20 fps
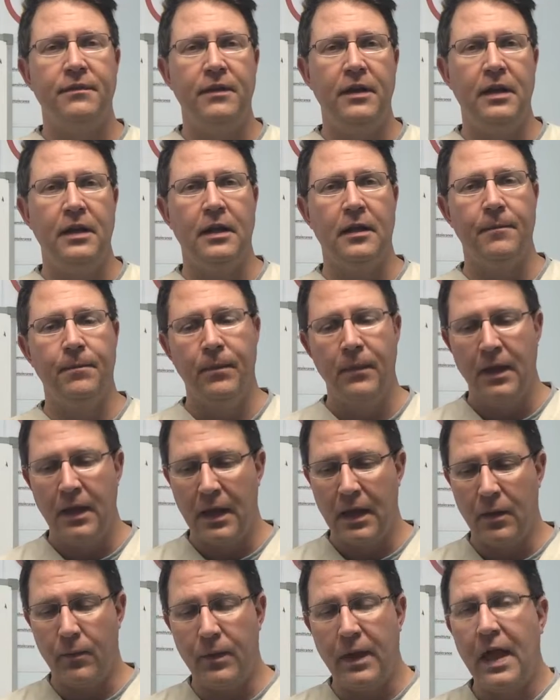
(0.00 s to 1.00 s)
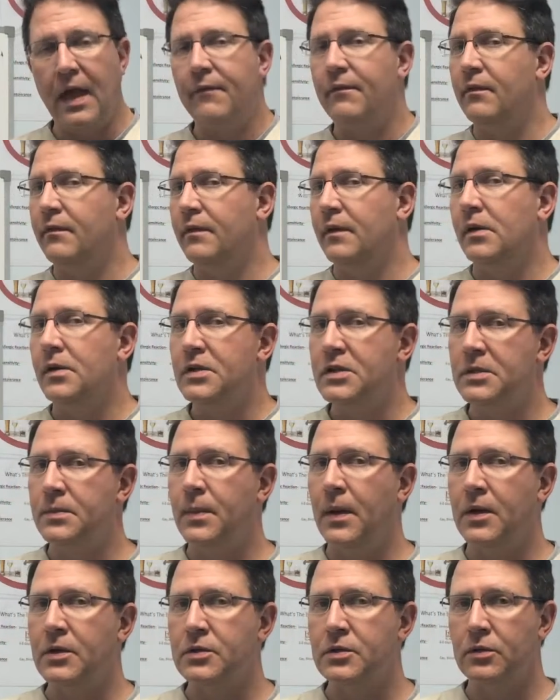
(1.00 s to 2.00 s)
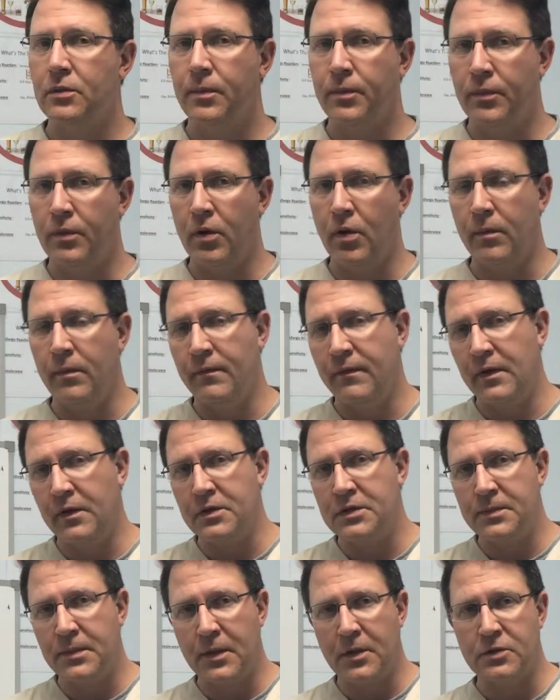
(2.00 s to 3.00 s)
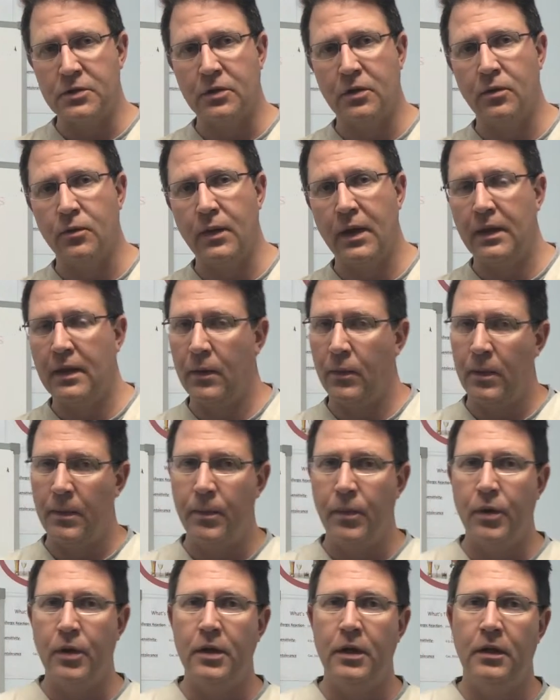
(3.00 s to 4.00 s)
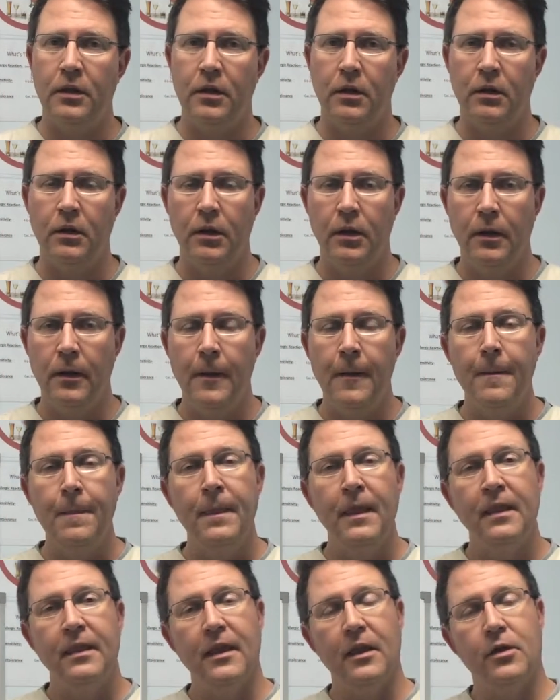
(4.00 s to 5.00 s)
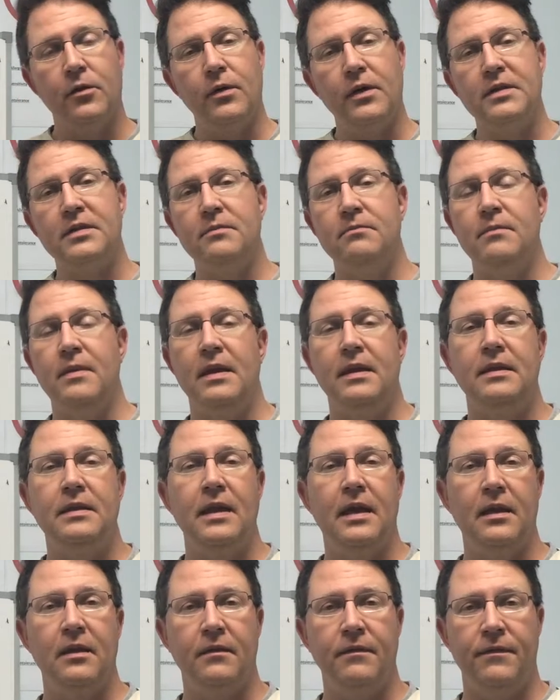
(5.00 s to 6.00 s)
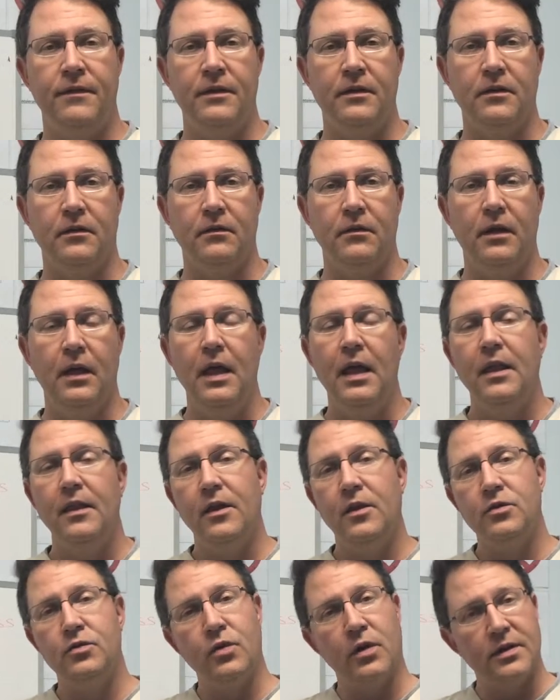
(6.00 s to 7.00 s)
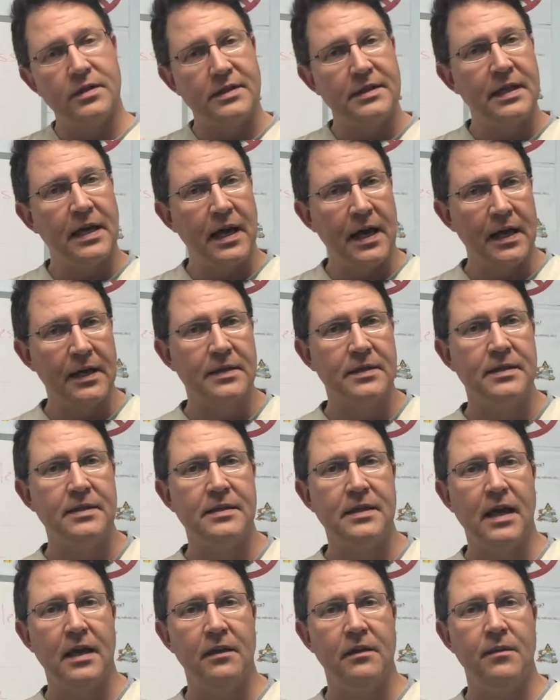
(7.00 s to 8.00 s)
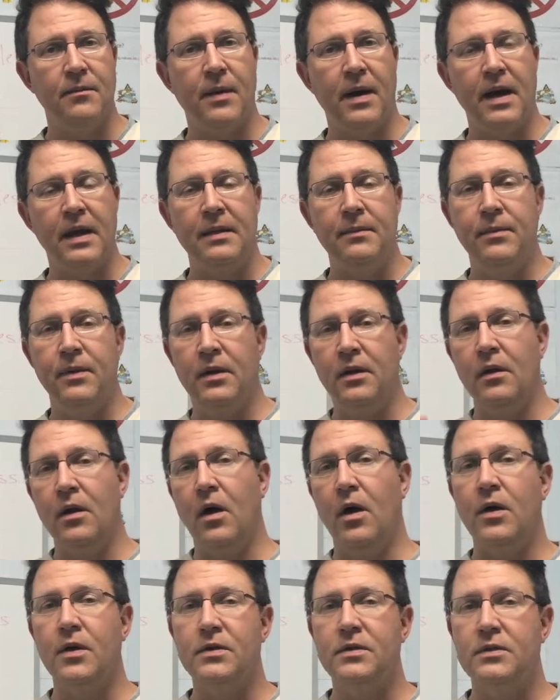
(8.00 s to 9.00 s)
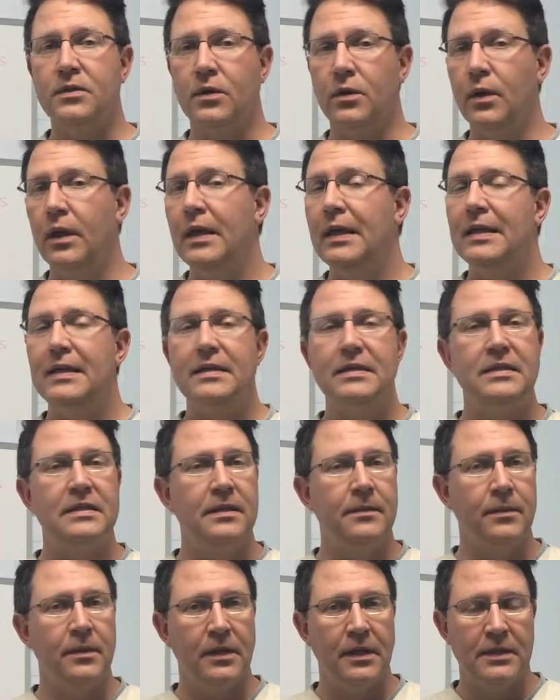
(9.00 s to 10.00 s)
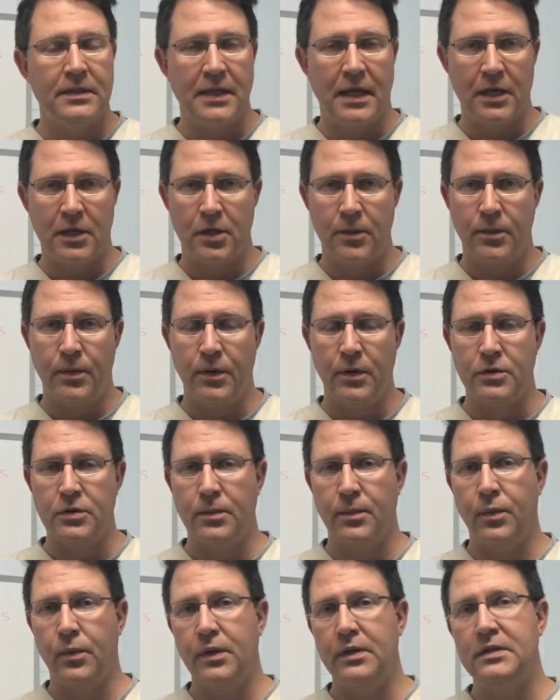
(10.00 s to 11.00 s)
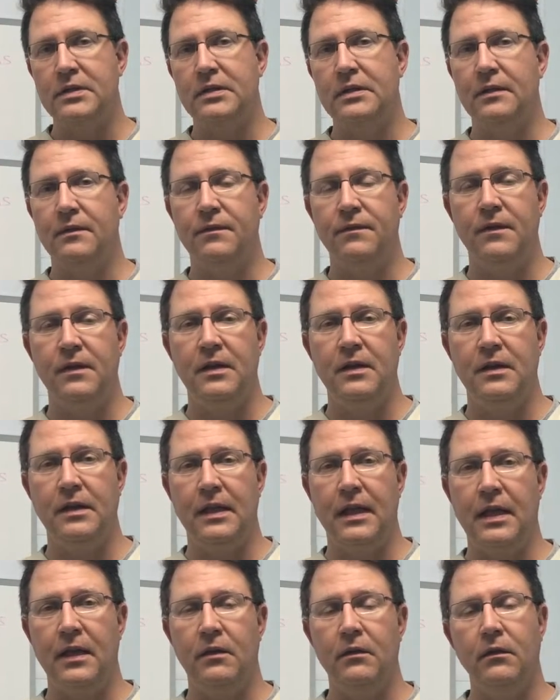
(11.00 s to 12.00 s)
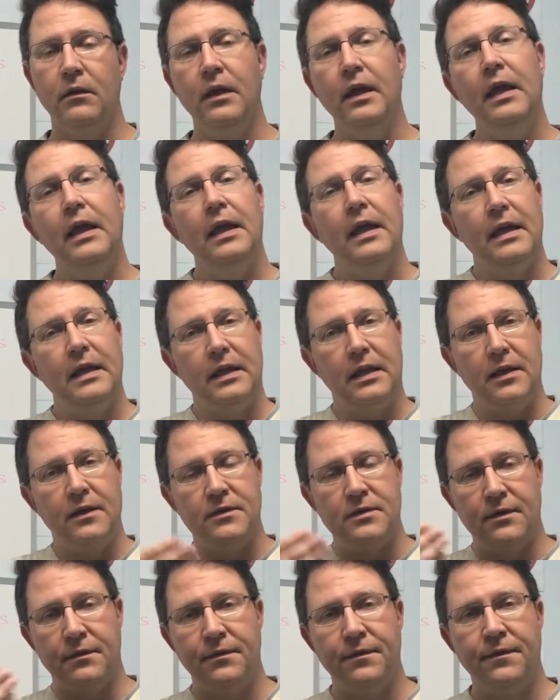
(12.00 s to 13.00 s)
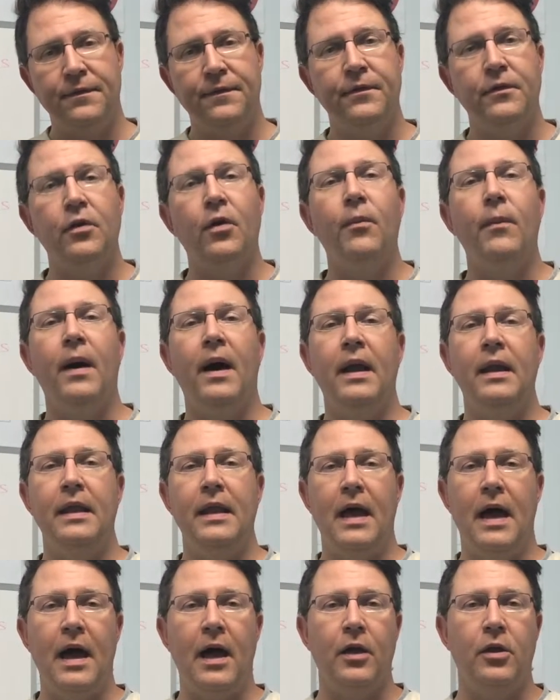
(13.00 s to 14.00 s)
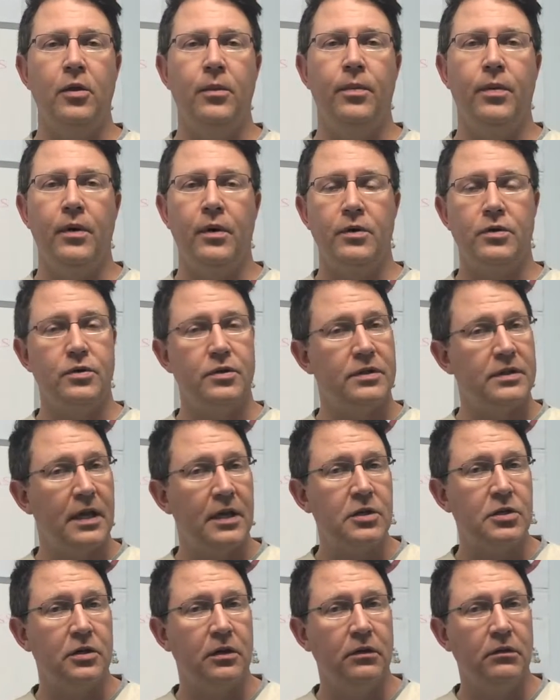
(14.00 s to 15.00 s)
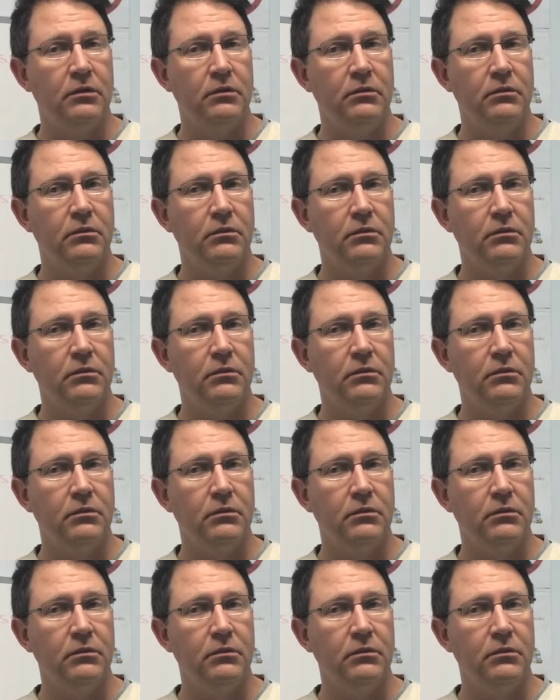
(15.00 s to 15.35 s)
feet in, and we have a very special probe, a very special array that we put in there that creates a magnetic field that draws toxins out of the body, but it also stimulates acupuncture points in the feet and the ankle and gives a full body acupuncture session,